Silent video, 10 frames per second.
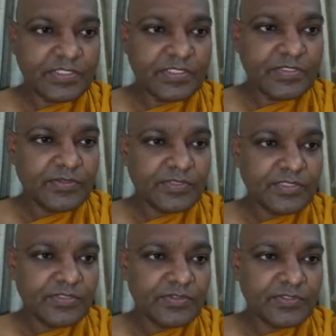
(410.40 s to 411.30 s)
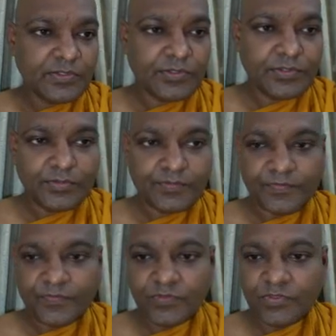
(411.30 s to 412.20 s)
Okay, so
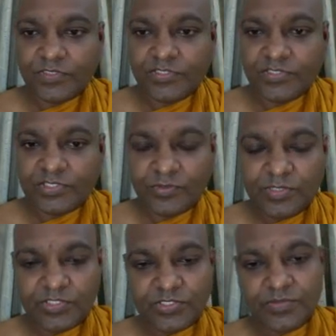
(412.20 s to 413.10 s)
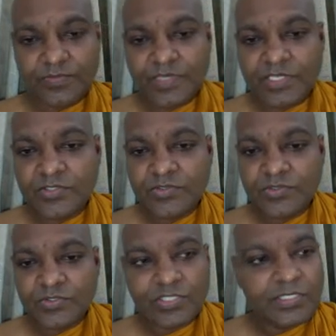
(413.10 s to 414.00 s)
for this equation, when you
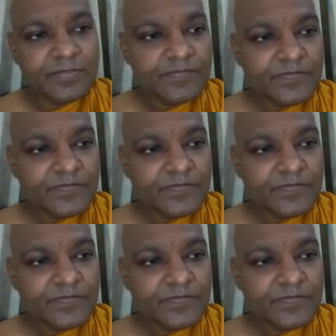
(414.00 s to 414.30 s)
see